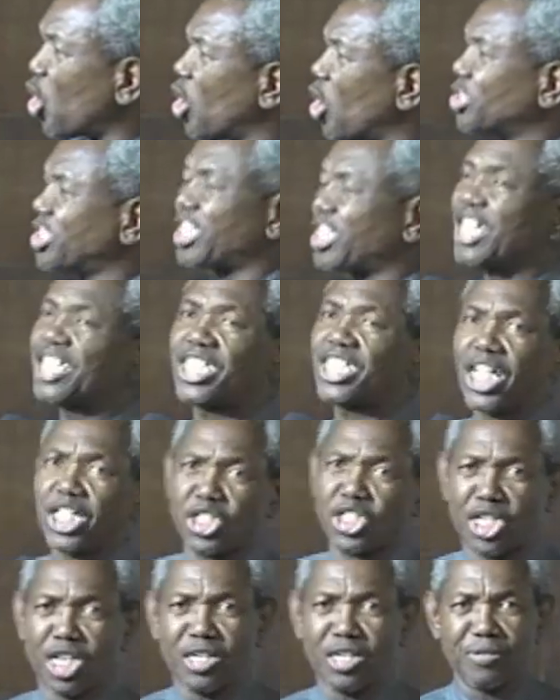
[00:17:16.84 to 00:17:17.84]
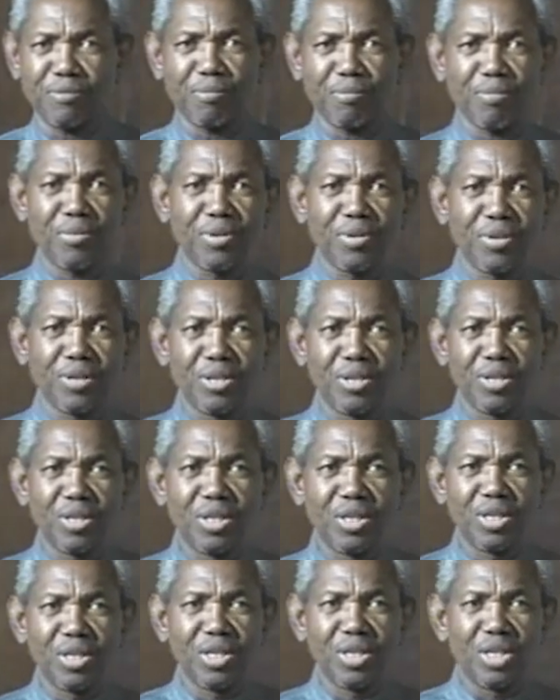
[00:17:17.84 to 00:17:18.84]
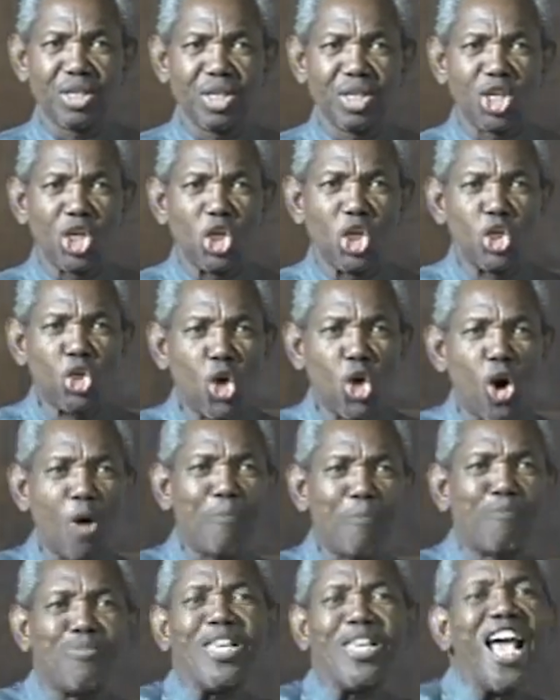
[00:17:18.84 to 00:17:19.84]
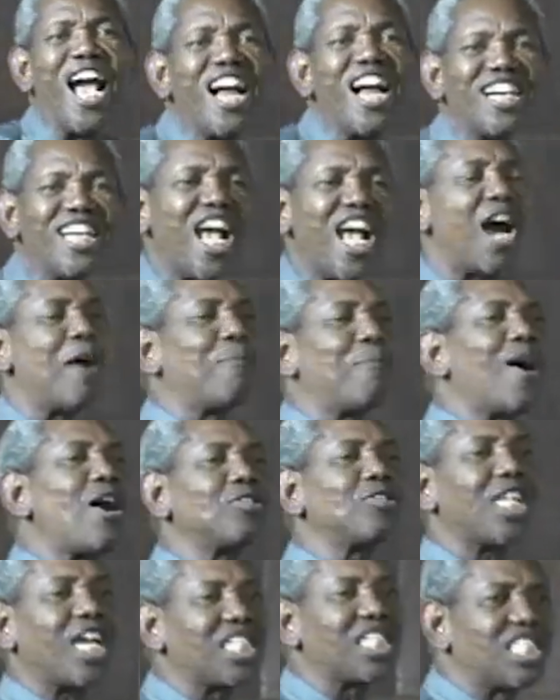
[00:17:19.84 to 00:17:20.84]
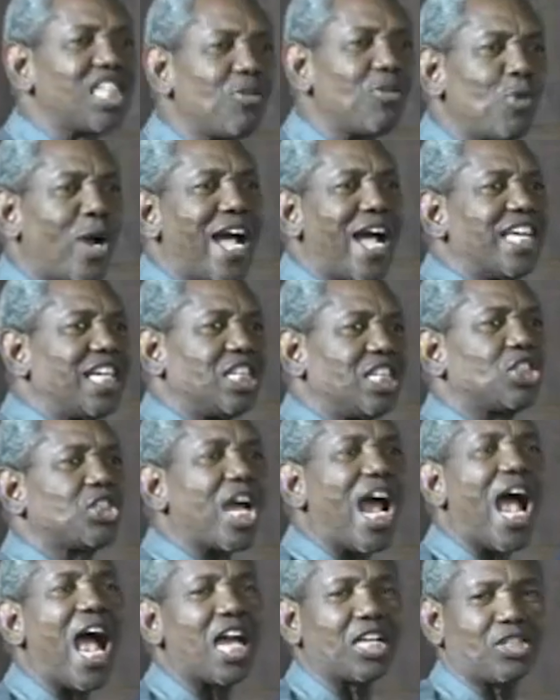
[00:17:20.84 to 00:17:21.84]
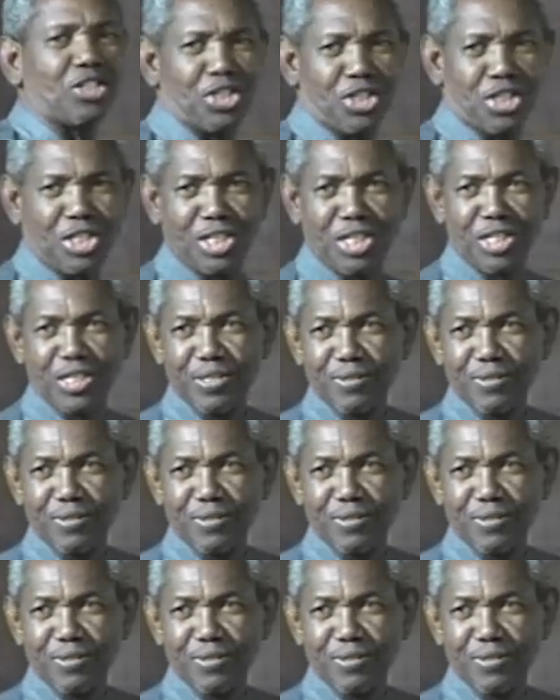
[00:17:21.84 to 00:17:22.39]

ostentation. No bearing about as if we are in charge.